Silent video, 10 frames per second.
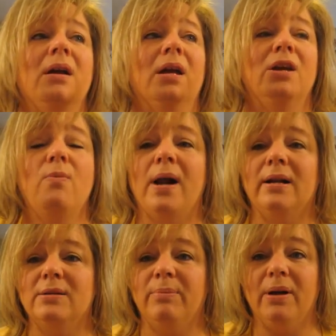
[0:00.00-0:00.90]
you want
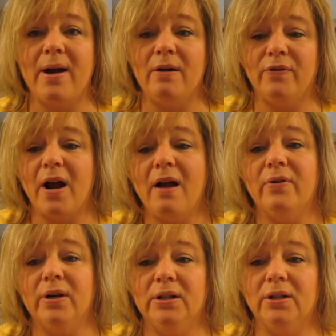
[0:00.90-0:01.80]
it to be around
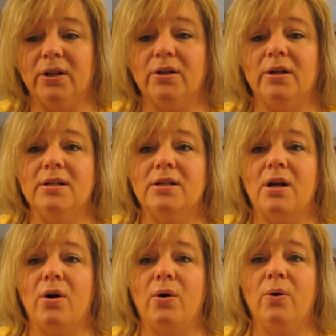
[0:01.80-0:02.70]
forever and look good.
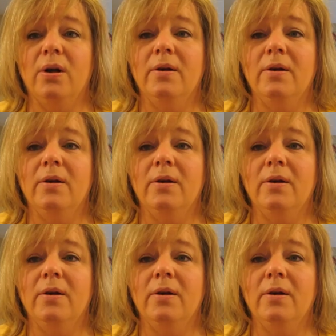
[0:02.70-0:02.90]
So